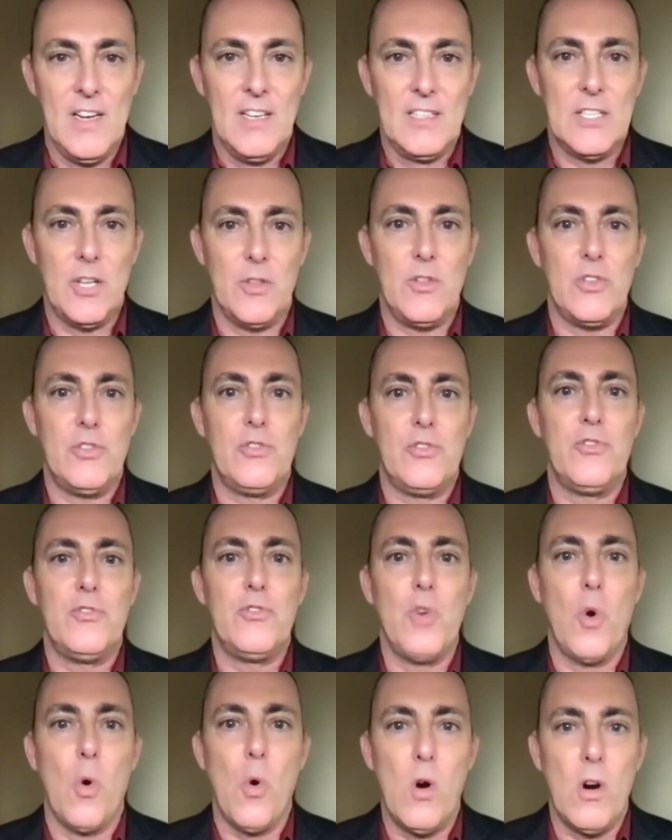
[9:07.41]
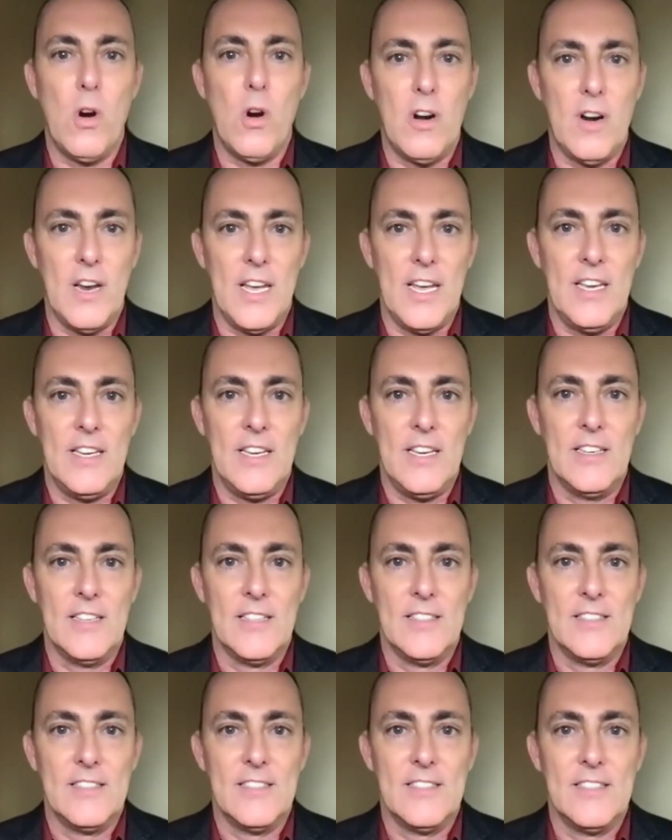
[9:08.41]
So the story
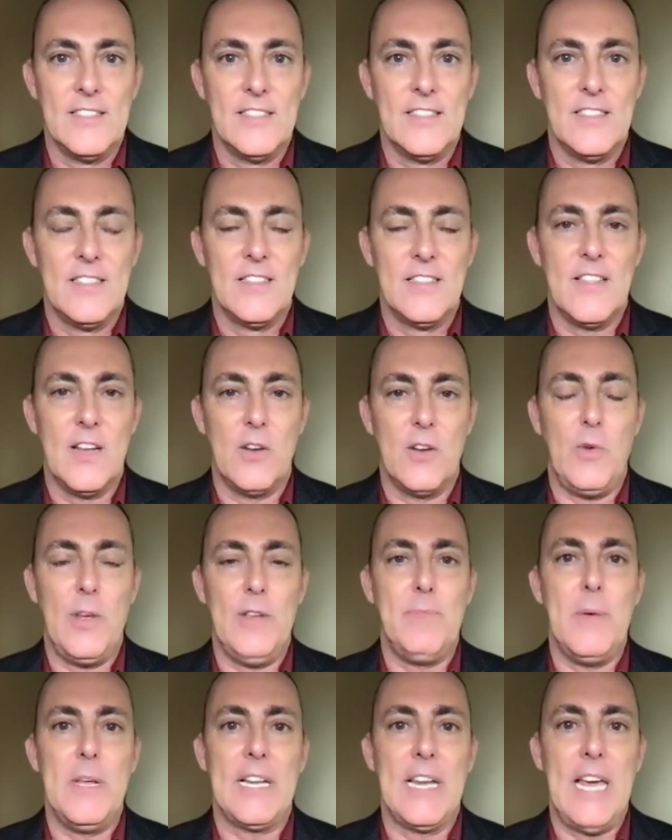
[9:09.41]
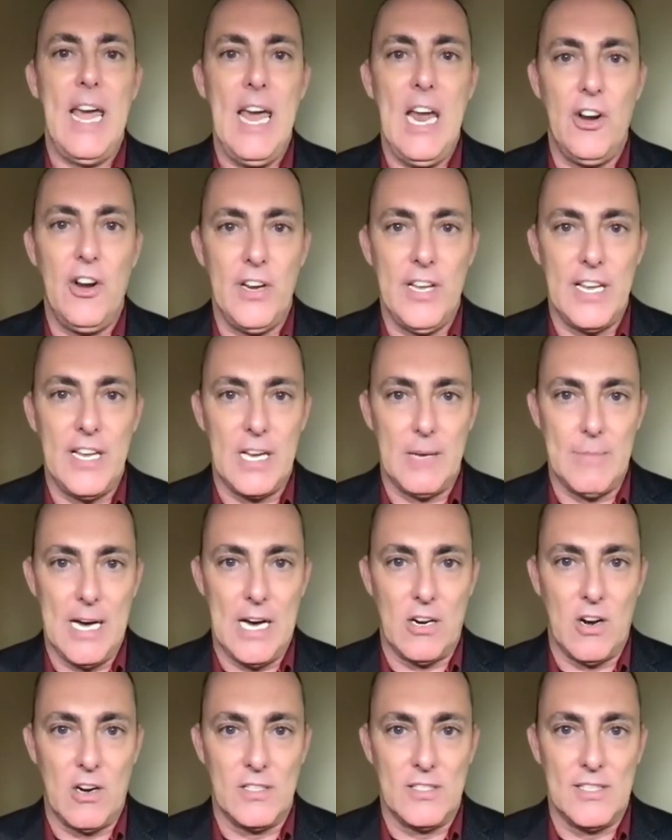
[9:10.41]
that we've been carrying about
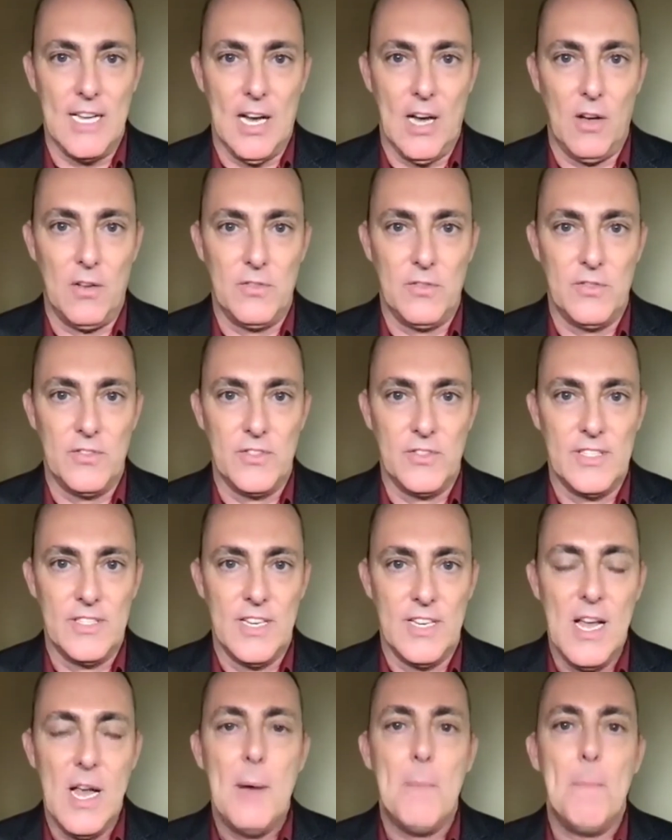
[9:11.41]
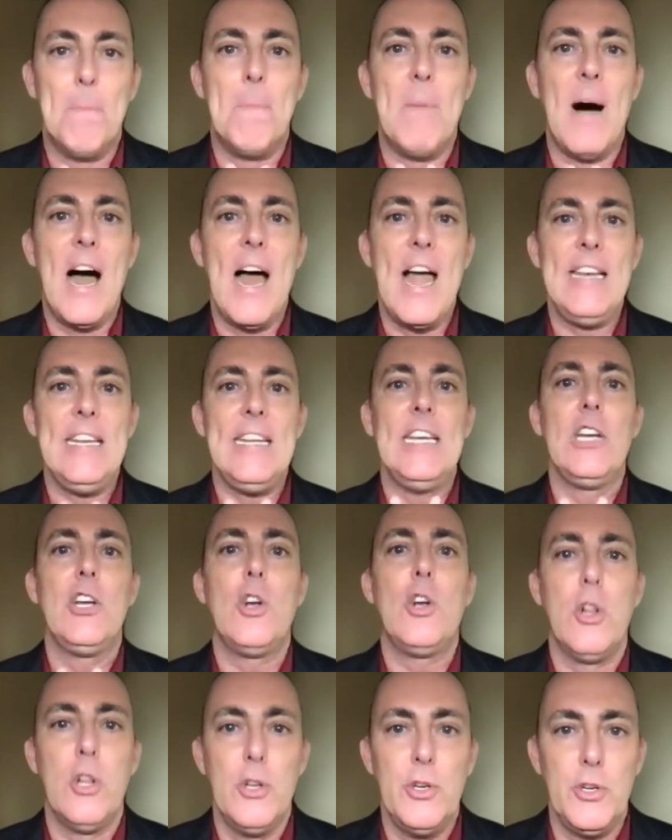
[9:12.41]
ourselves might
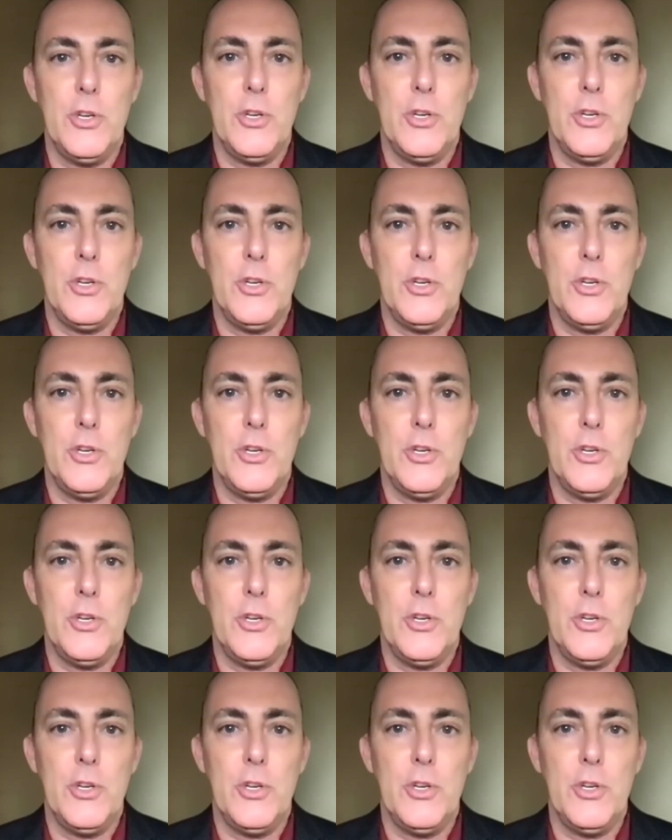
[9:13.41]
include